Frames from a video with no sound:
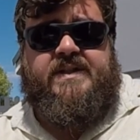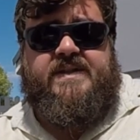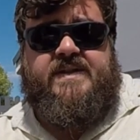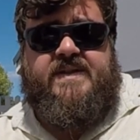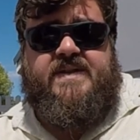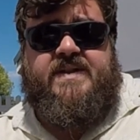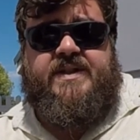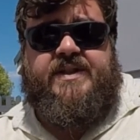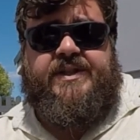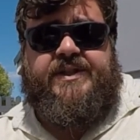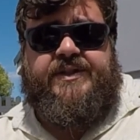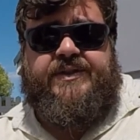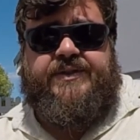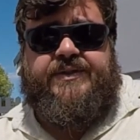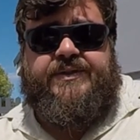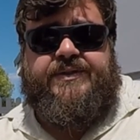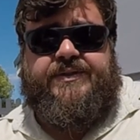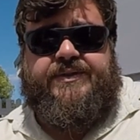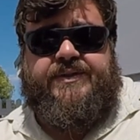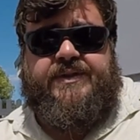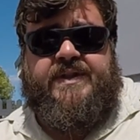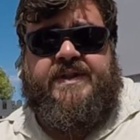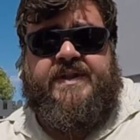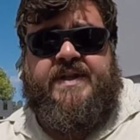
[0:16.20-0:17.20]

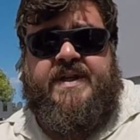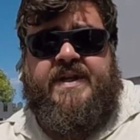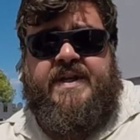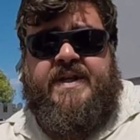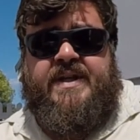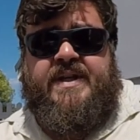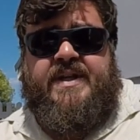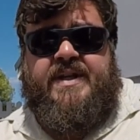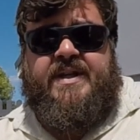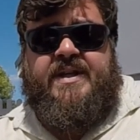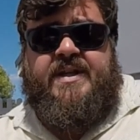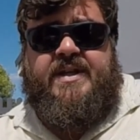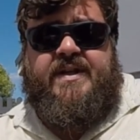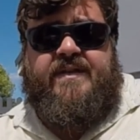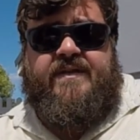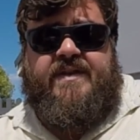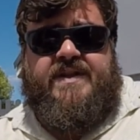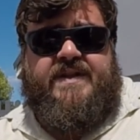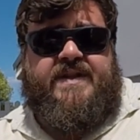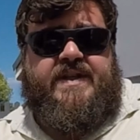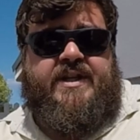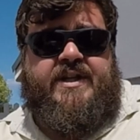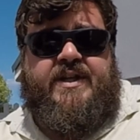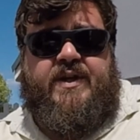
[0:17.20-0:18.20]
so if
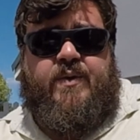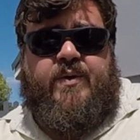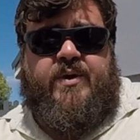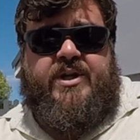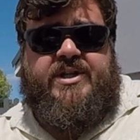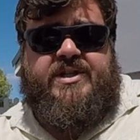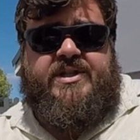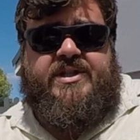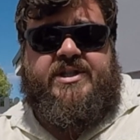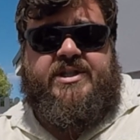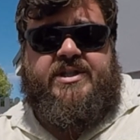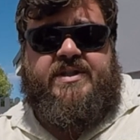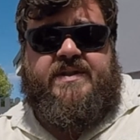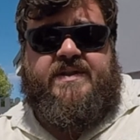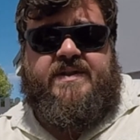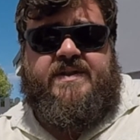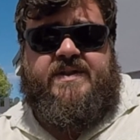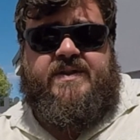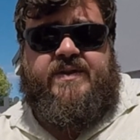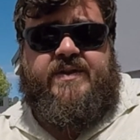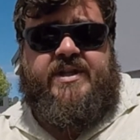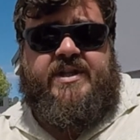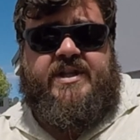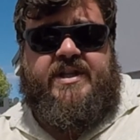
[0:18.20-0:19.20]
there's any questions
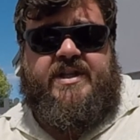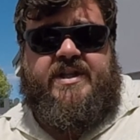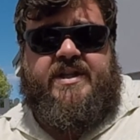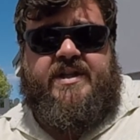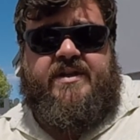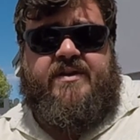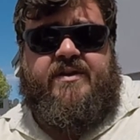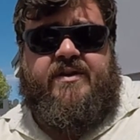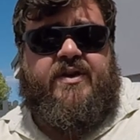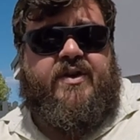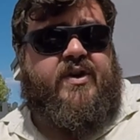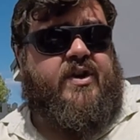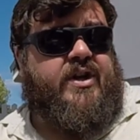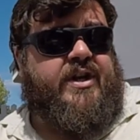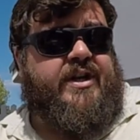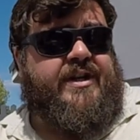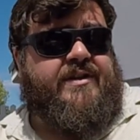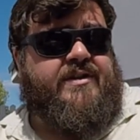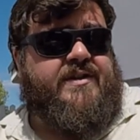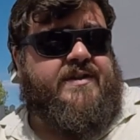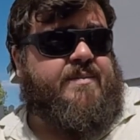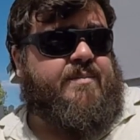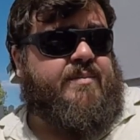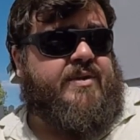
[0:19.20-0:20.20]
or anything regarding
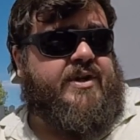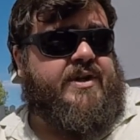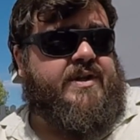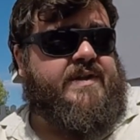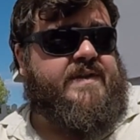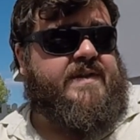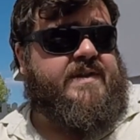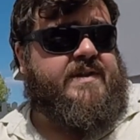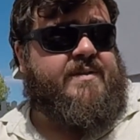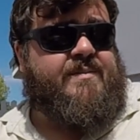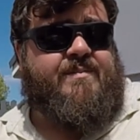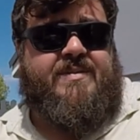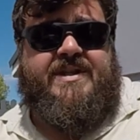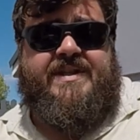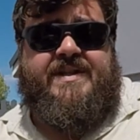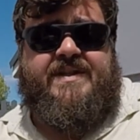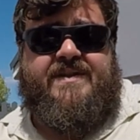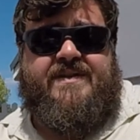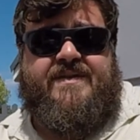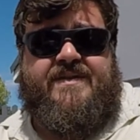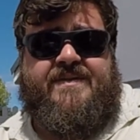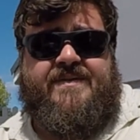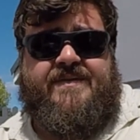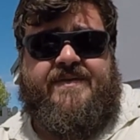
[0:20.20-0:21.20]
this process,
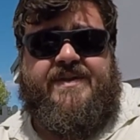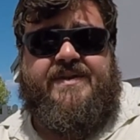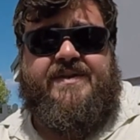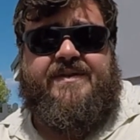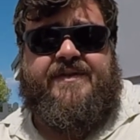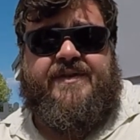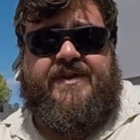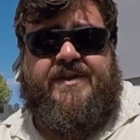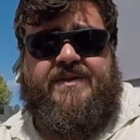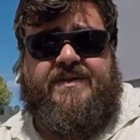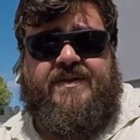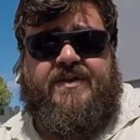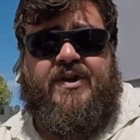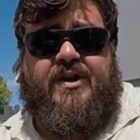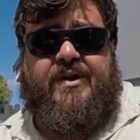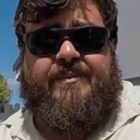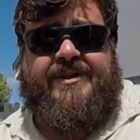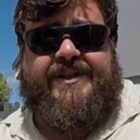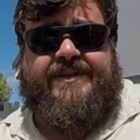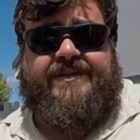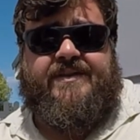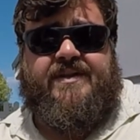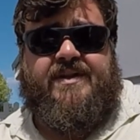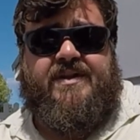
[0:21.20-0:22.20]
please feel free to
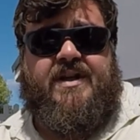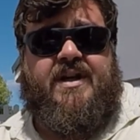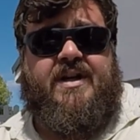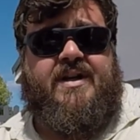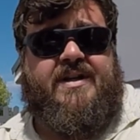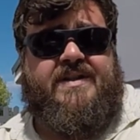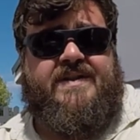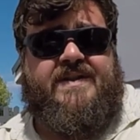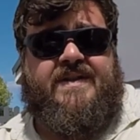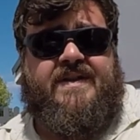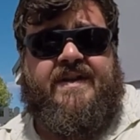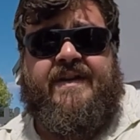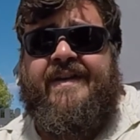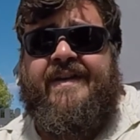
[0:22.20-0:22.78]
comment and ask.